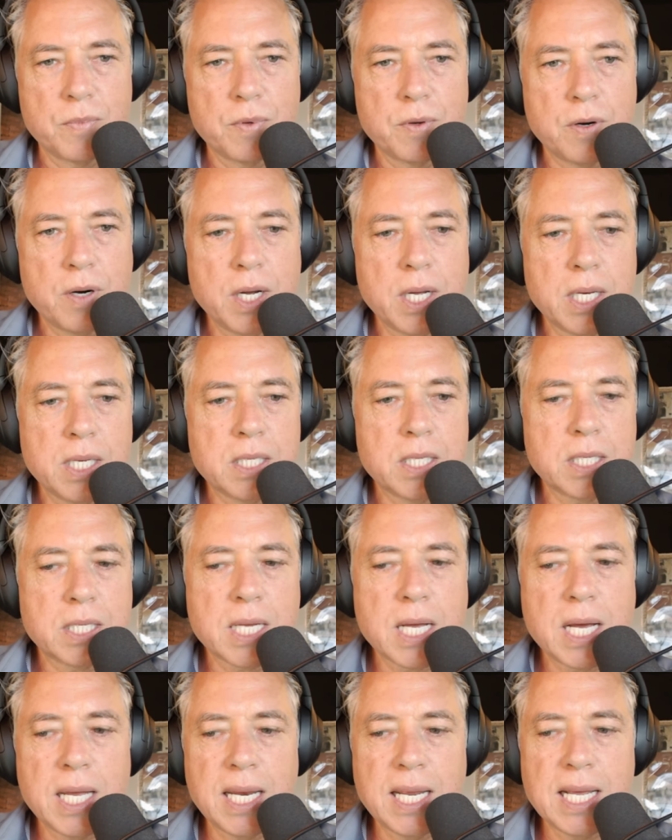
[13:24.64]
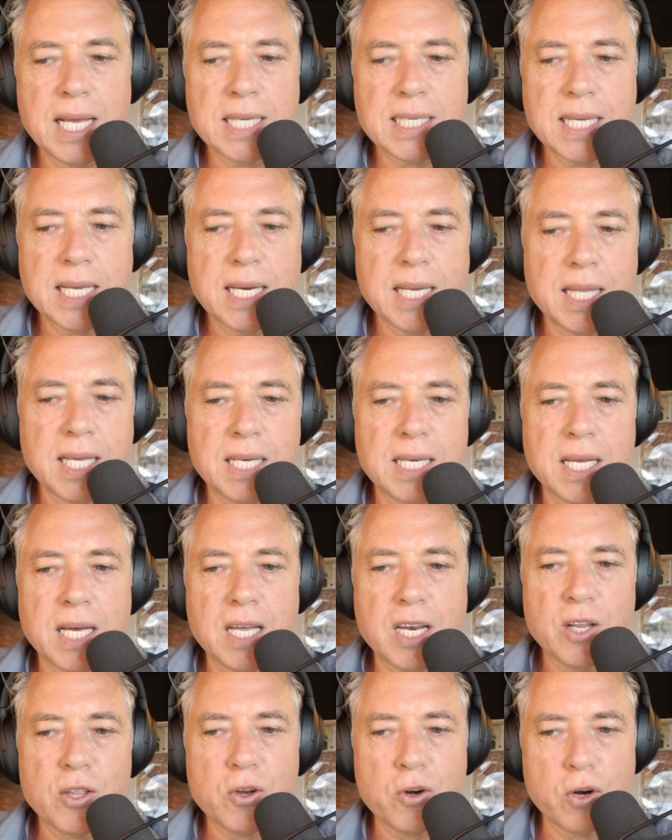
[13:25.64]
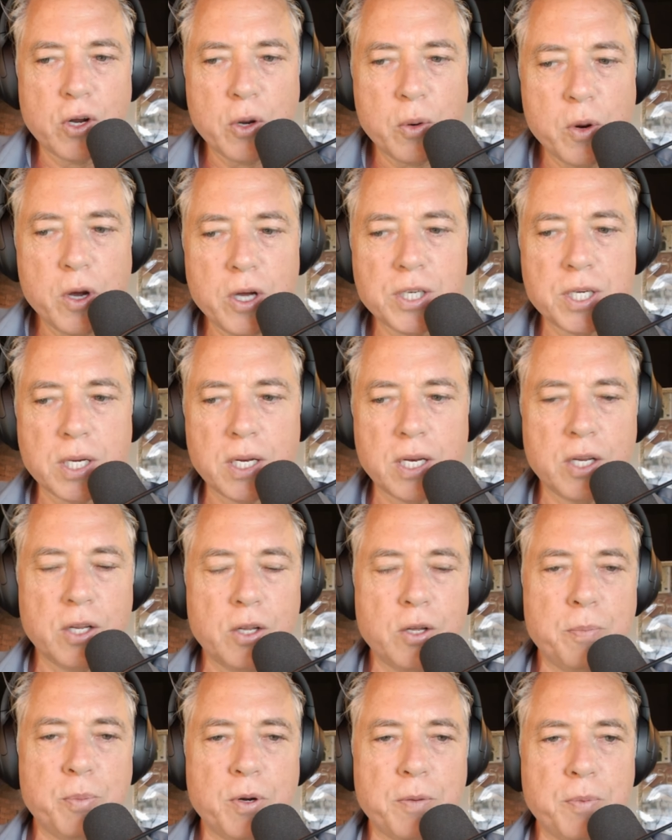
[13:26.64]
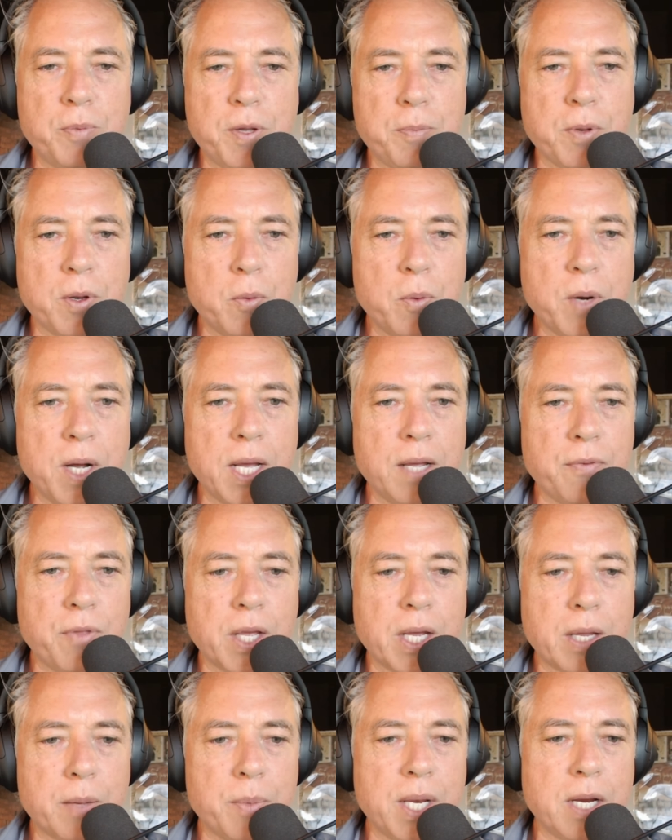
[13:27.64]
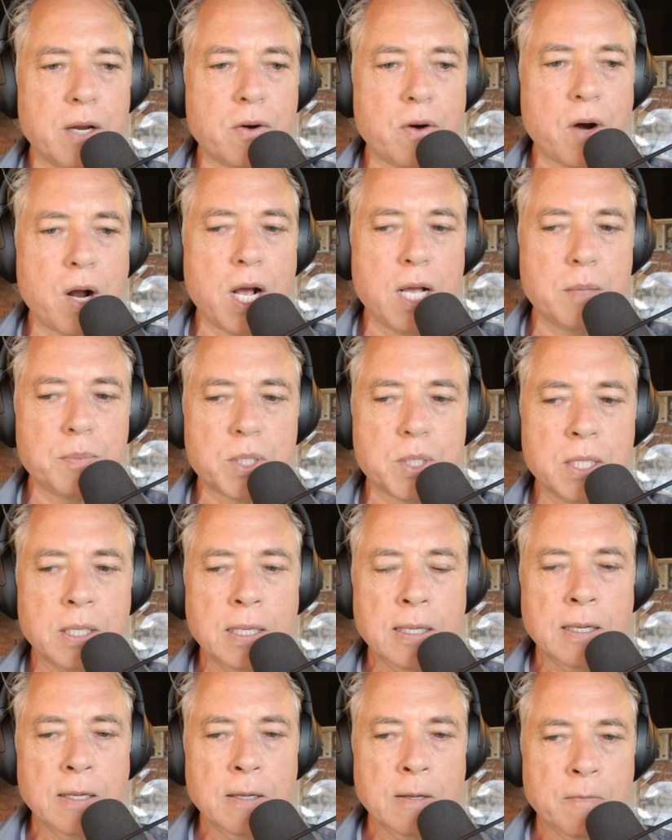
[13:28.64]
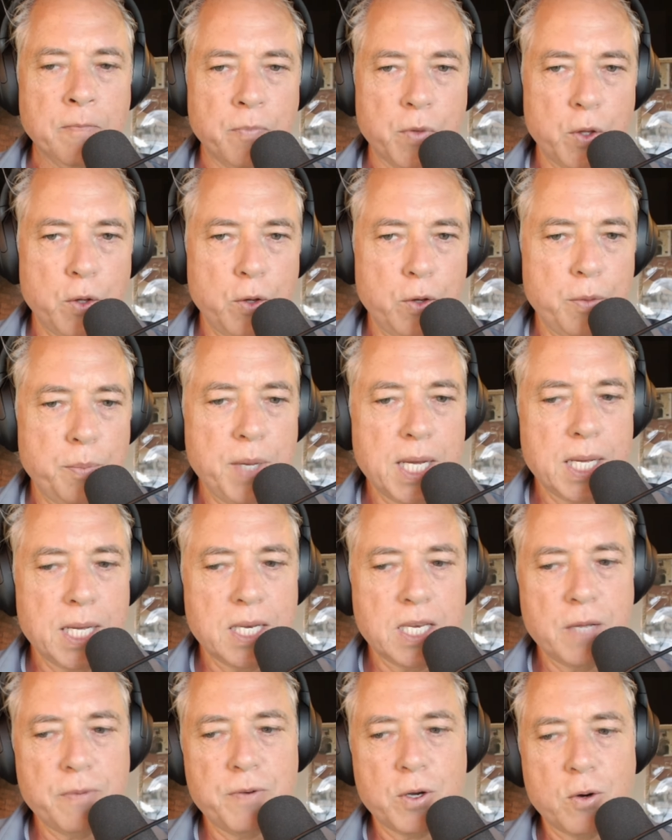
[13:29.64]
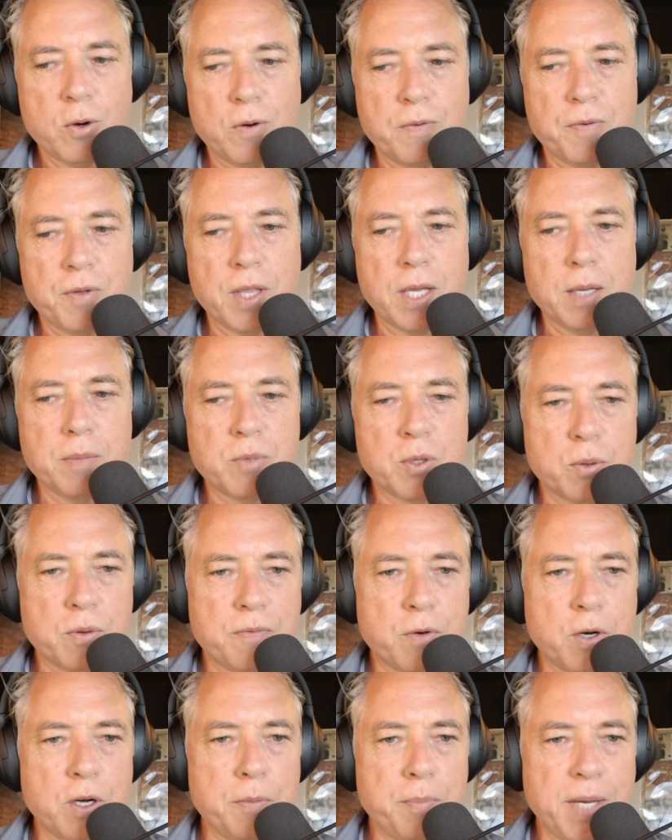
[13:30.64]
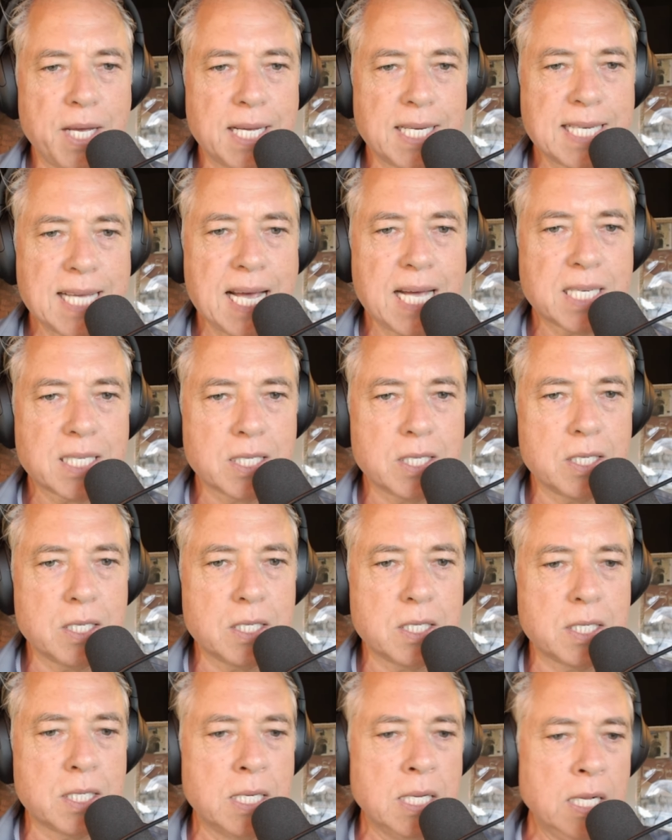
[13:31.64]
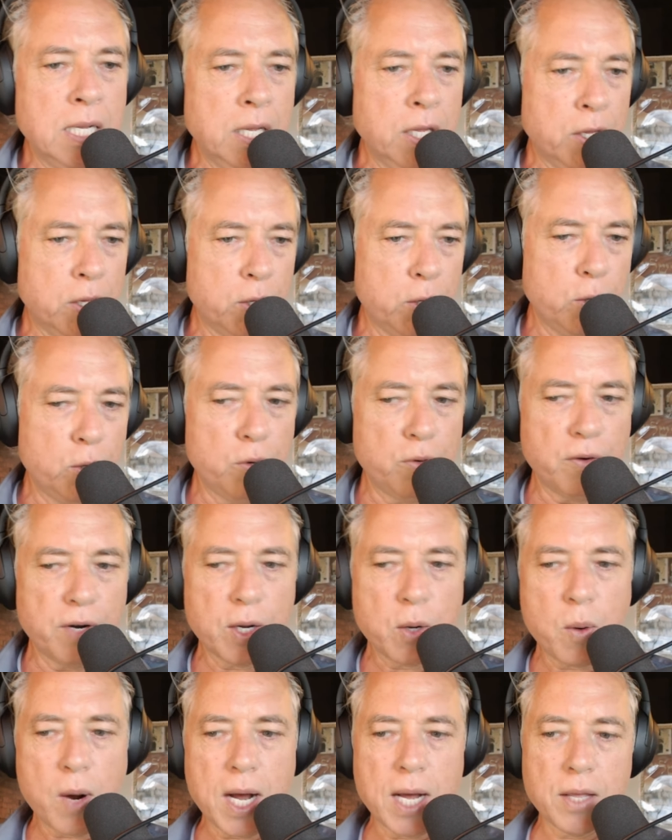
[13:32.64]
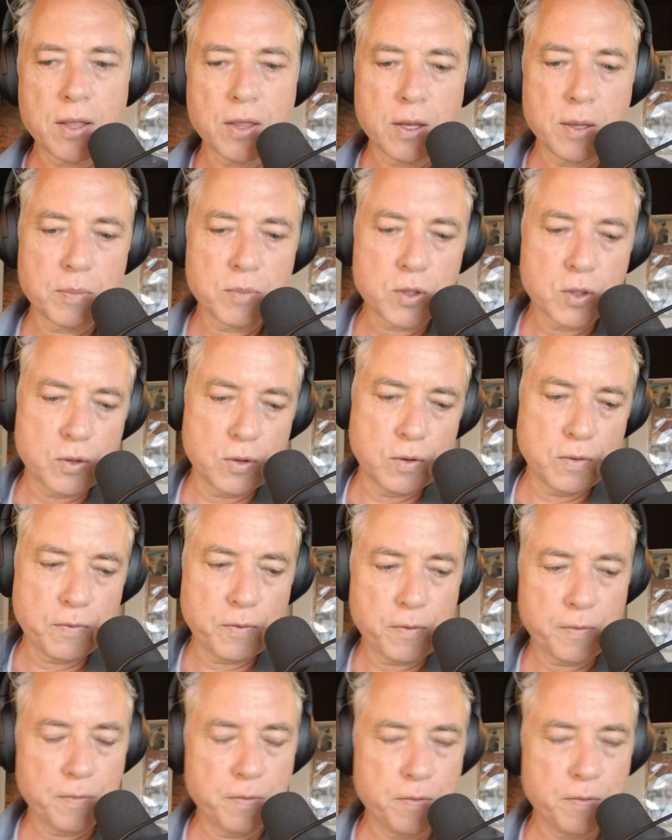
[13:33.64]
right? If society gets anything done through coercion, you put people away if they're committing crimes. You make it difficult for them to avoid paying taxes. You require them to